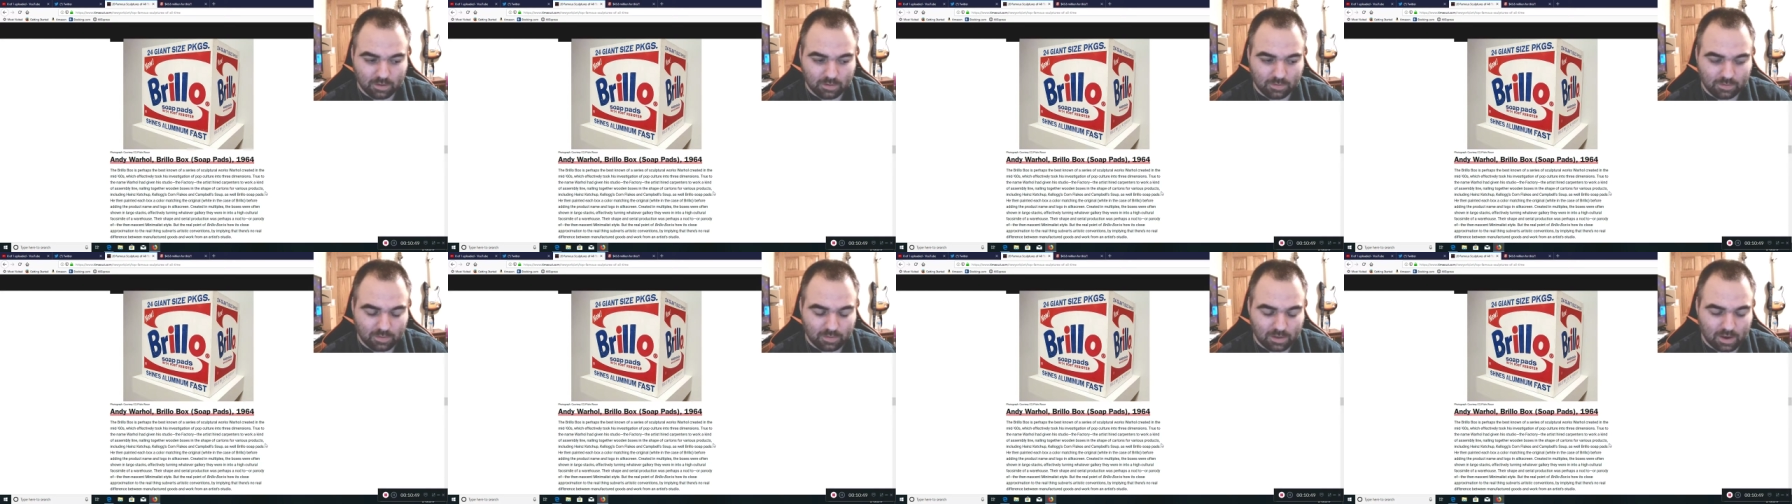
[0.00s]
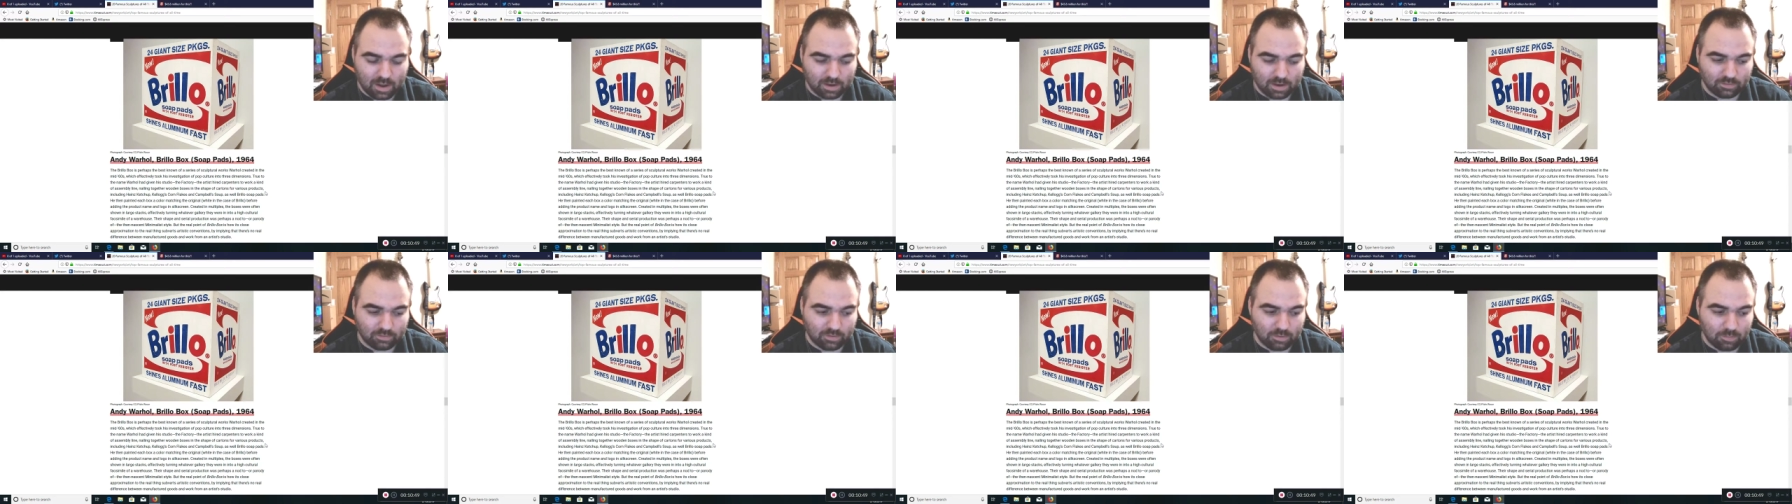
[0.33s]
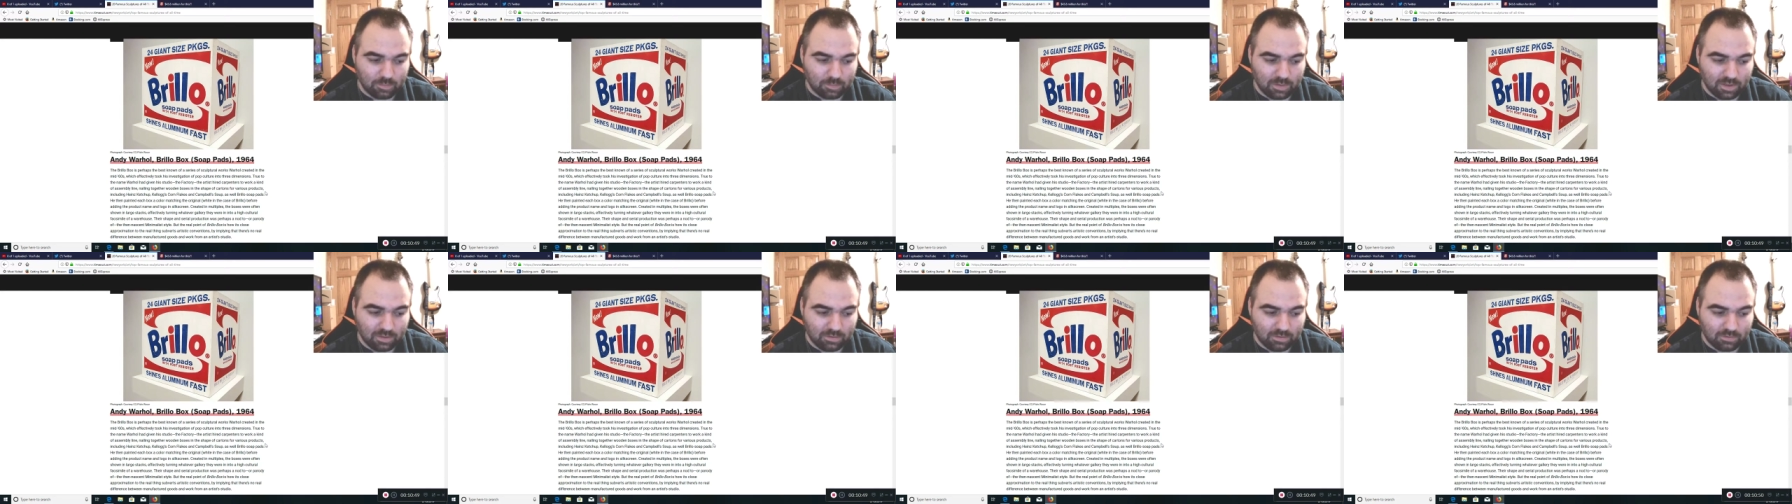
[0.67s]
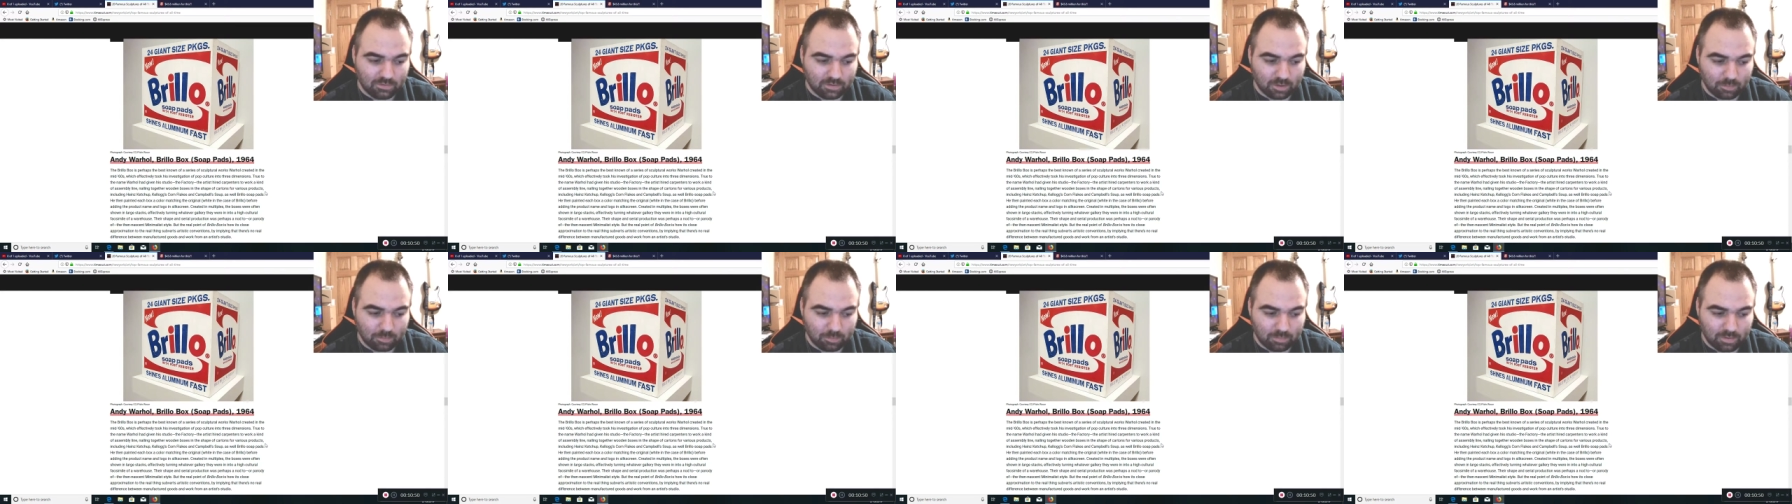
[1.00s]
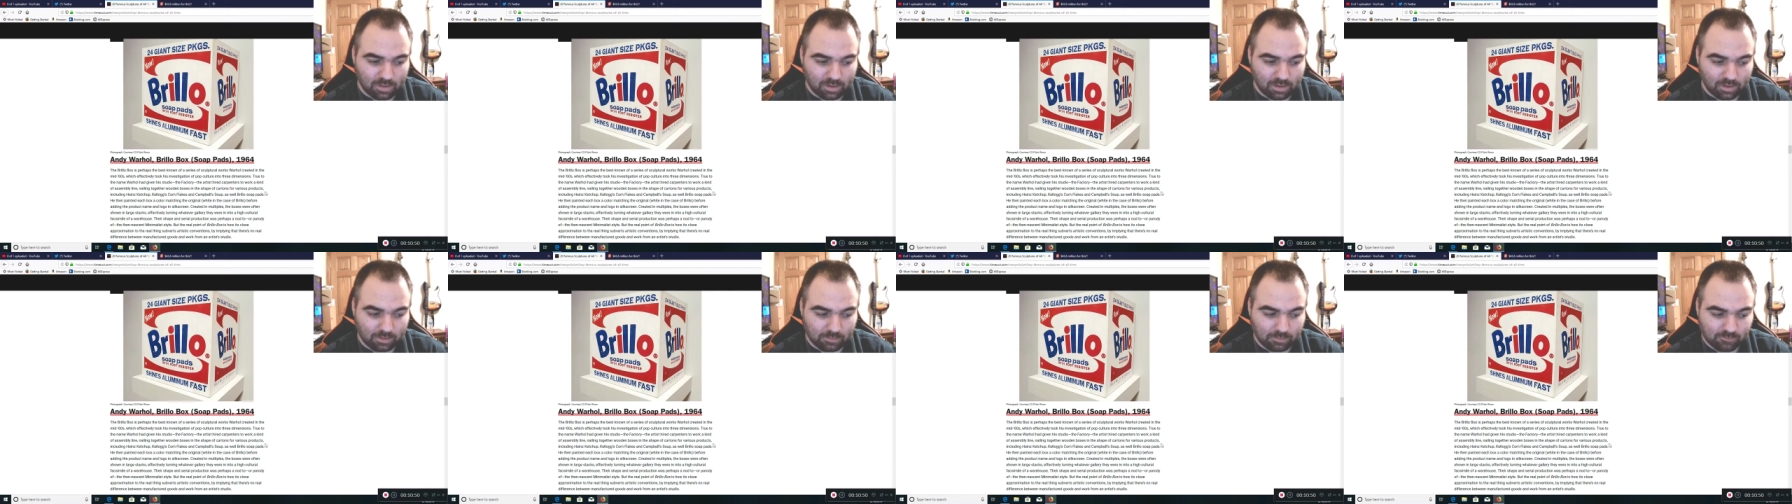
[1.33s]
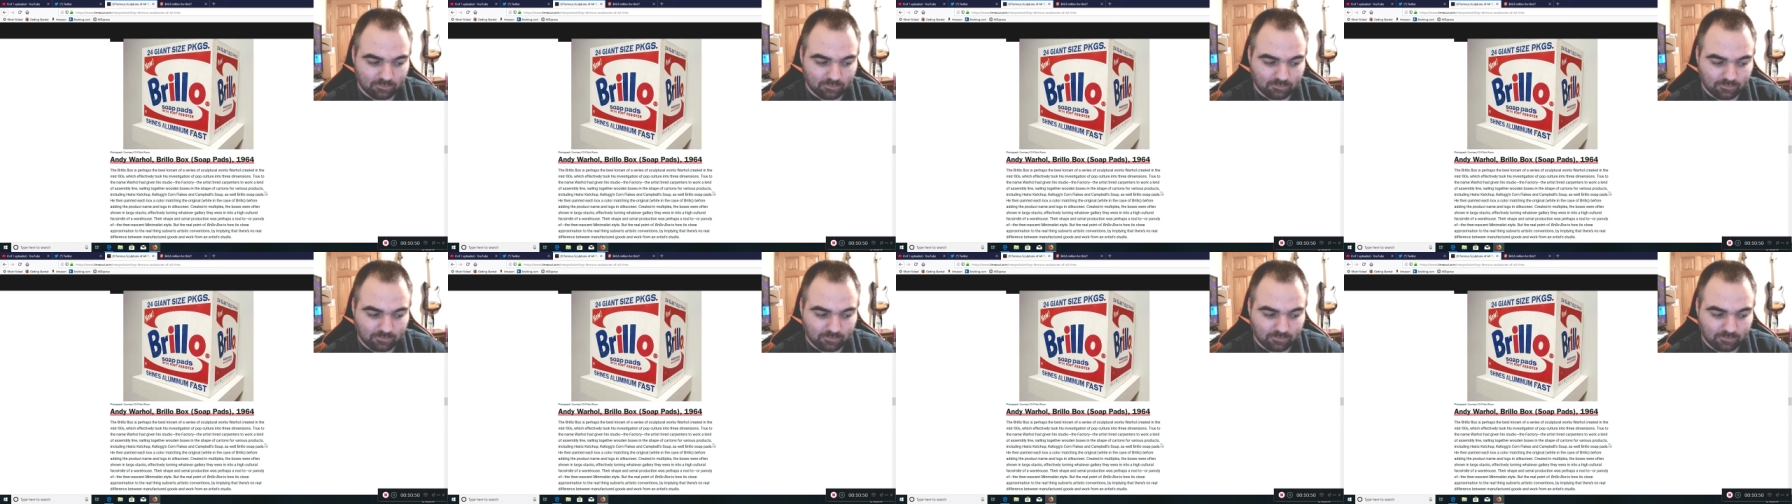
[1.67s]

that actually means something.